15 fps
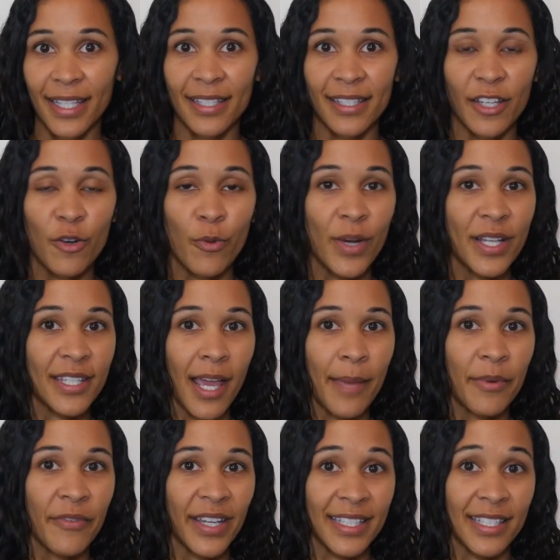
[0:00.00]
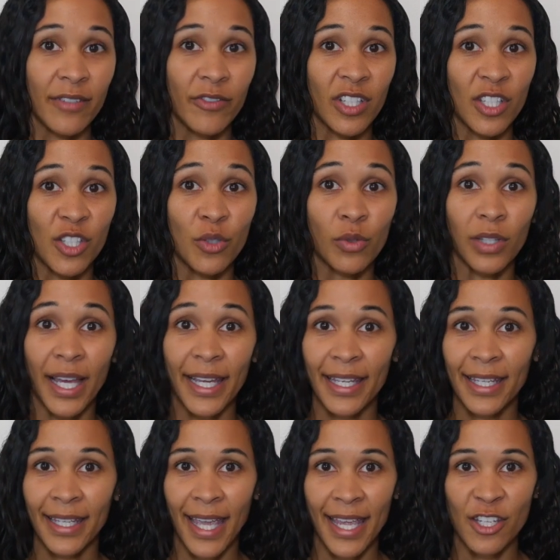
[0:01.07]
consider what type of activities you like
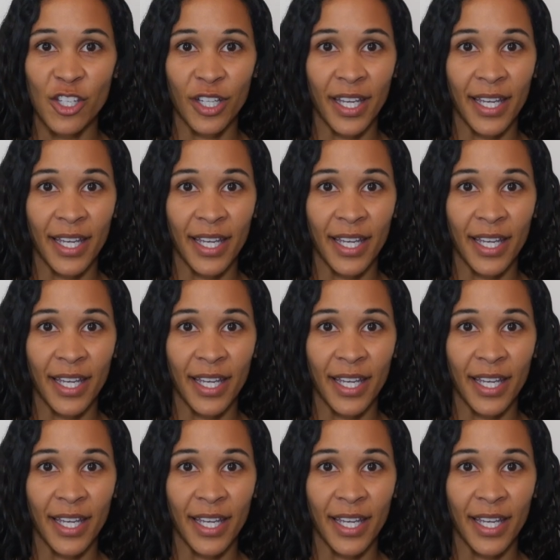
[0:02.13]
engaging